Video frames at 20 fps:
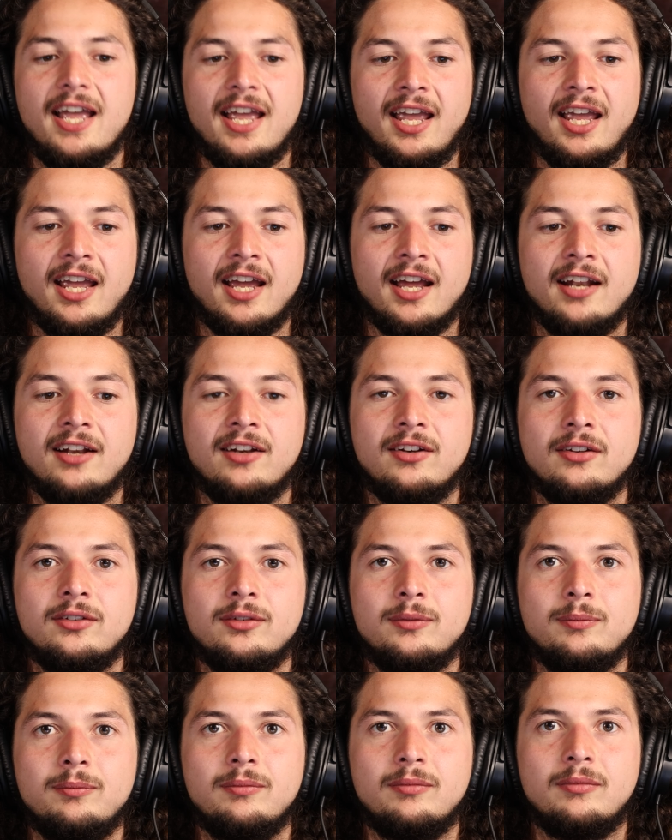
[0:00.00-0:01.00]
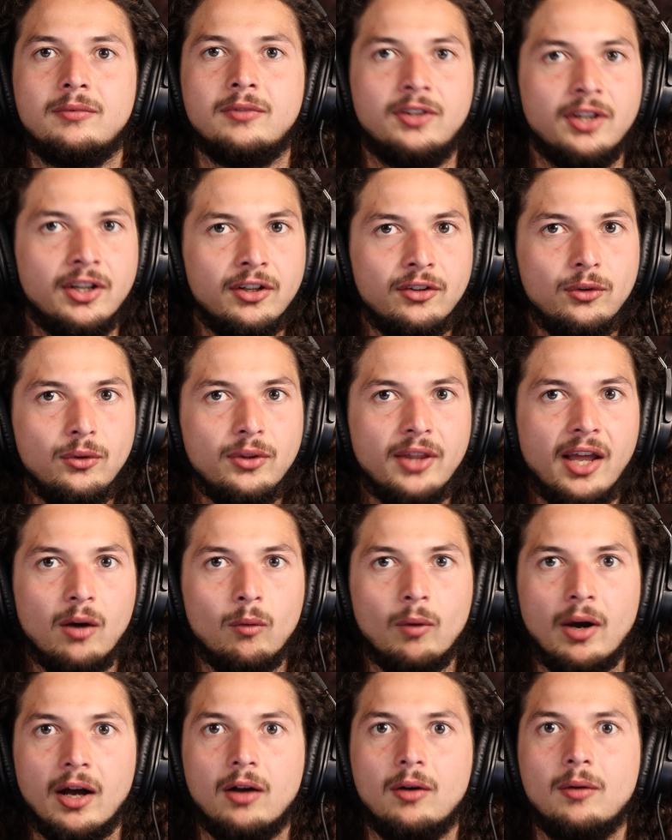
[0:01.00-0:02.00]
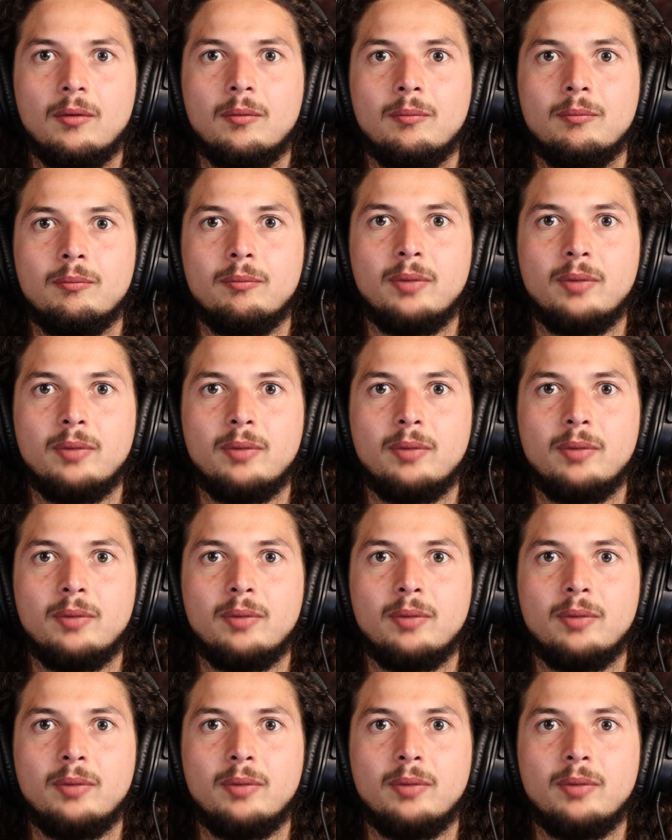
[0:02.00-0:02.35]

and didn't do that well.